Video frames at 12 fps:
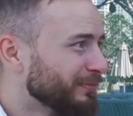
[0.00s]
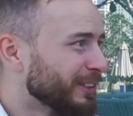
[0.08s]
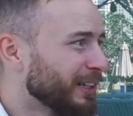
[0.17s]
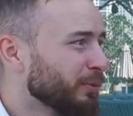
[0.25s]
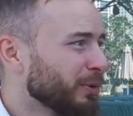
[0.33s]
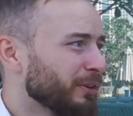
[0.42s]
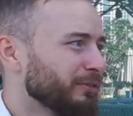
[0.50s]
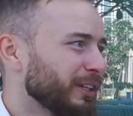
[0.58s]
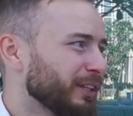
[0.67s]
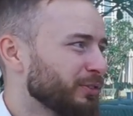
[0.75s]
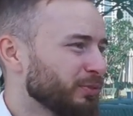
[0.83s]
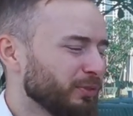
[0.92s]
Yeah, we have
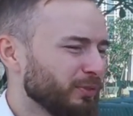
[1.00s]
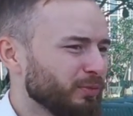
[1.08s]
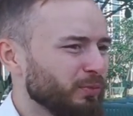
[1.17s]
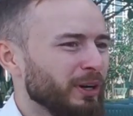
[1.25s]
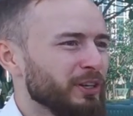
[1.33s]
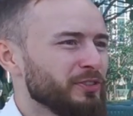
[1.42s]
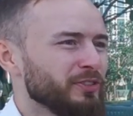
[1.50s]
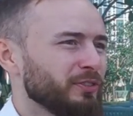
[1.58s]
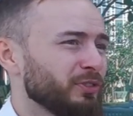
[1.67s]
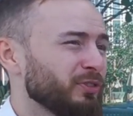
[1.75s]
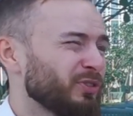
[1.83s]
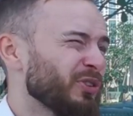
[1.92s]
like twice,
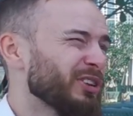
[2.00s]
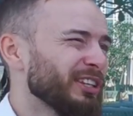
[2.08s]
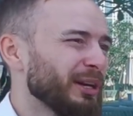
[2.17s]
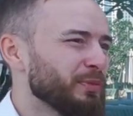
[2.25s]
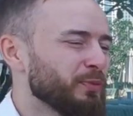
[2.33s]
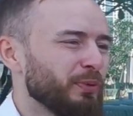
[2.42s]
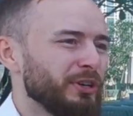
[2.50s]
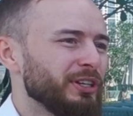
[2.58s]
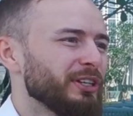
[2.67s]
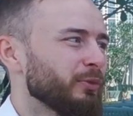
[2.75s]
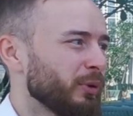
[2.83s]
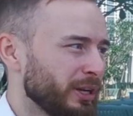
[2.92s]
three times per
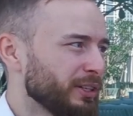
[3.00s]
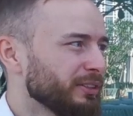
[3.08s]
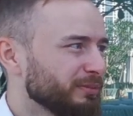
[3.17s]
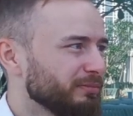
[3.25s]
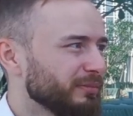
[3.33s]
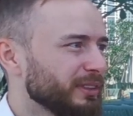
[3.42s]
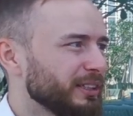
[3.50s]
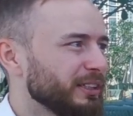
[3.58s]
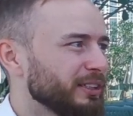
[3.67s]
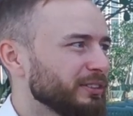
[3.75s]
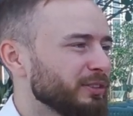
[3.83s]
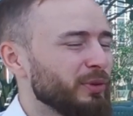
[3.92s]
year rain.
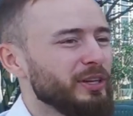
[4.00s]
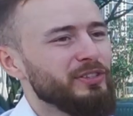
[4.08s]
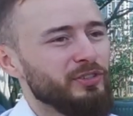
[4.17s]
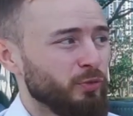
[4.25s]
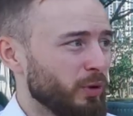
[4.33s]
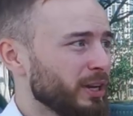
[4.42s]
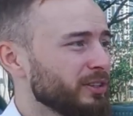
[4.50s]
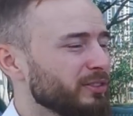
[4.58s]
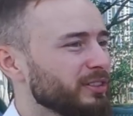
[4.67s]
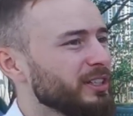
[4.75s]
The rest is great.